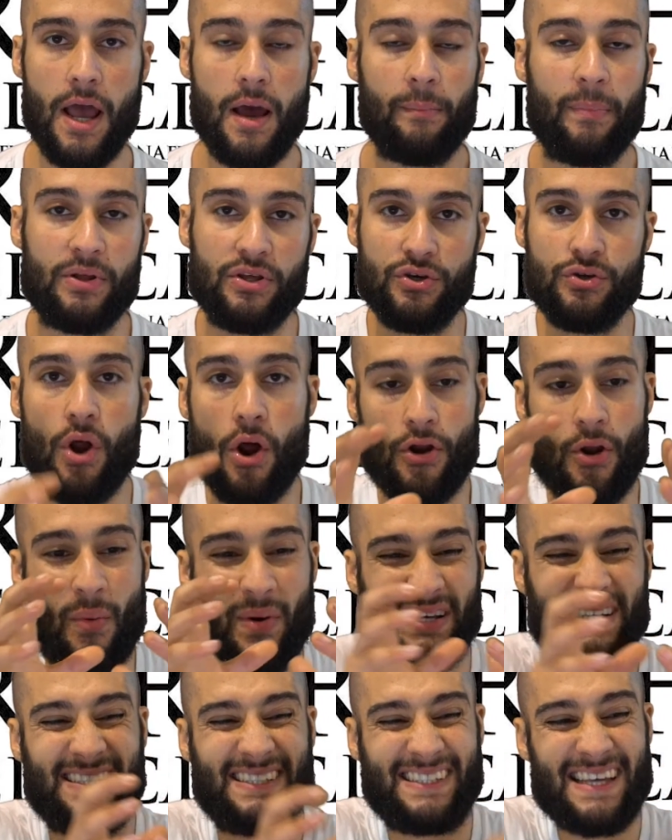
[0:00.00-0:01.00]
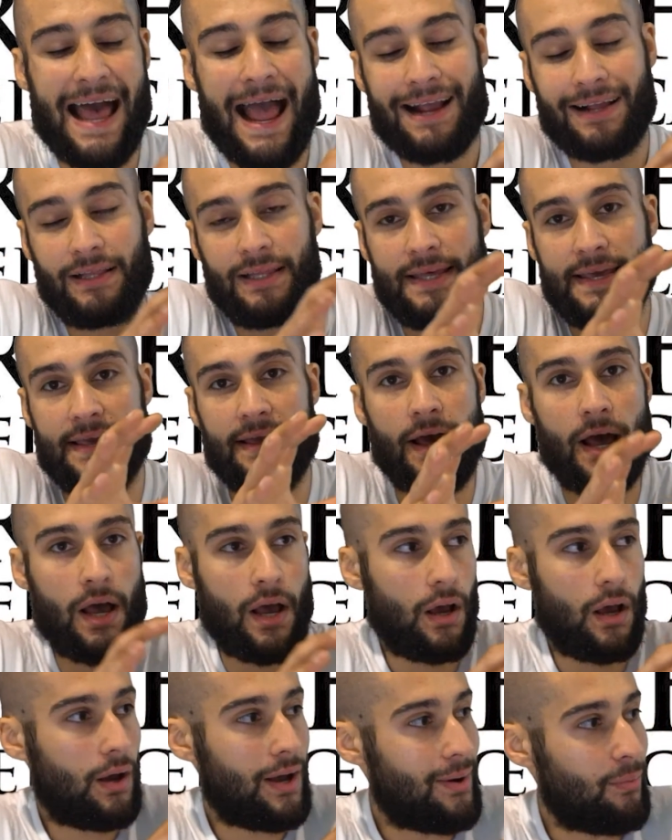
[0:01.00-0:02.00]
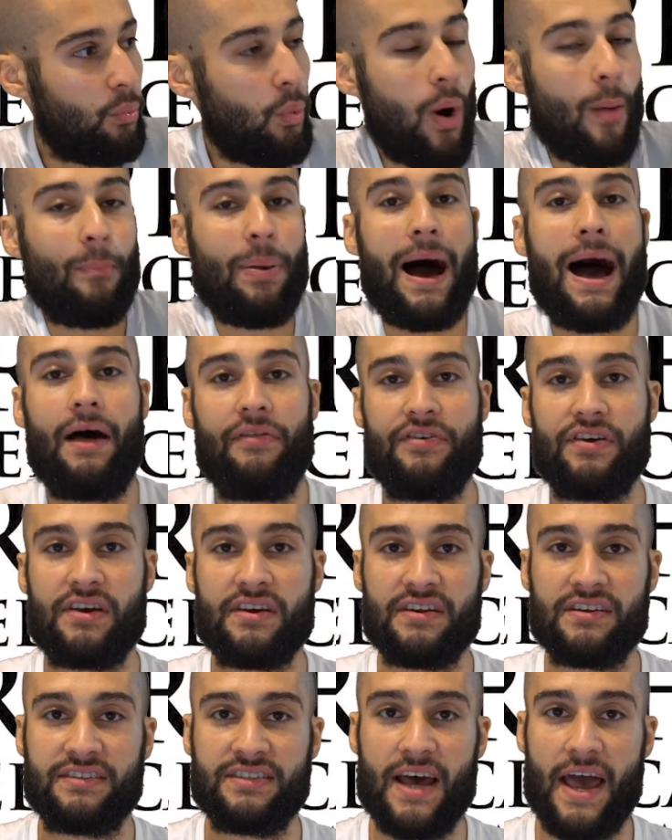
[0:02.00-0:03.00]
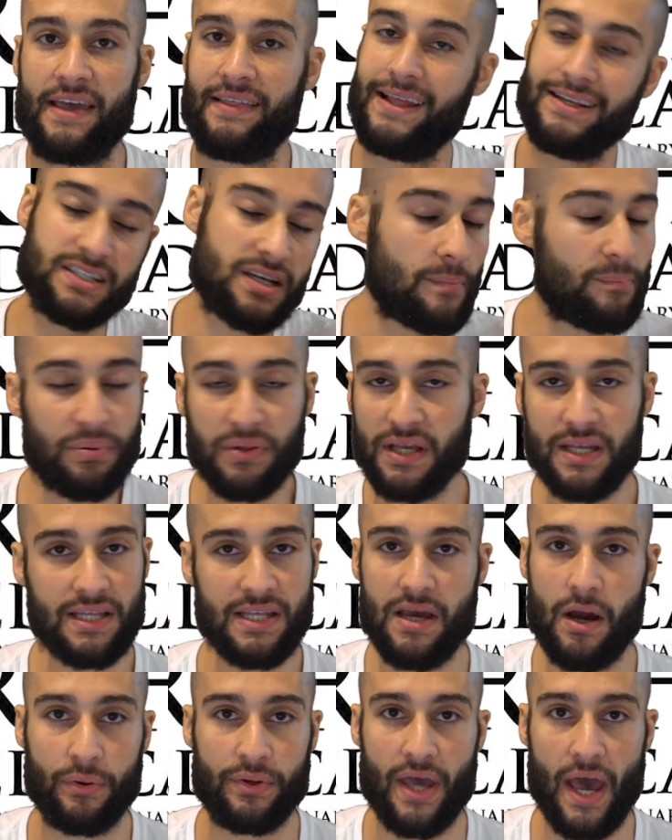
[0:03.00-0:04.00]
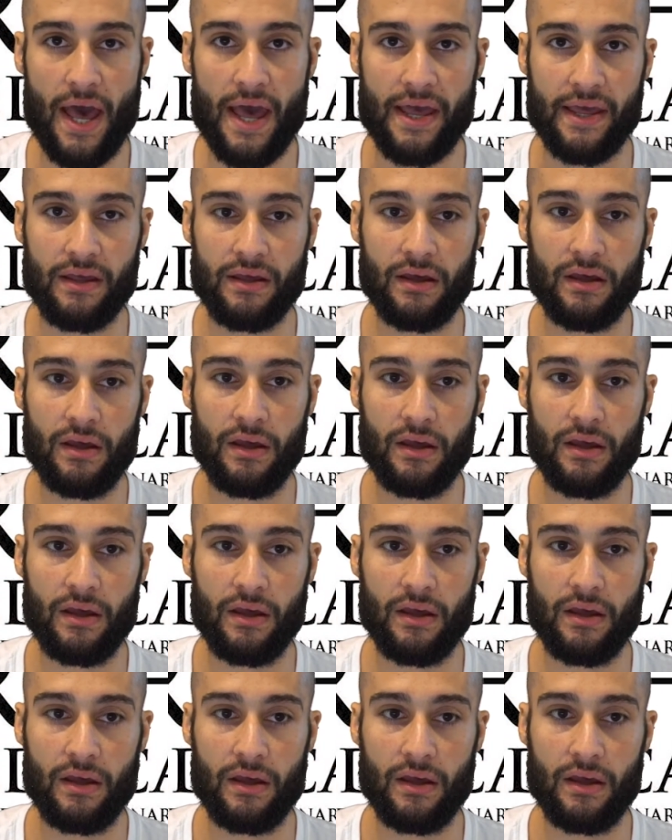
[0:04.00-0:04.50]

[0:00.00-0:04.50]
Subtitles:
but you don't know exactly what path you're gonna take. That's completely okay.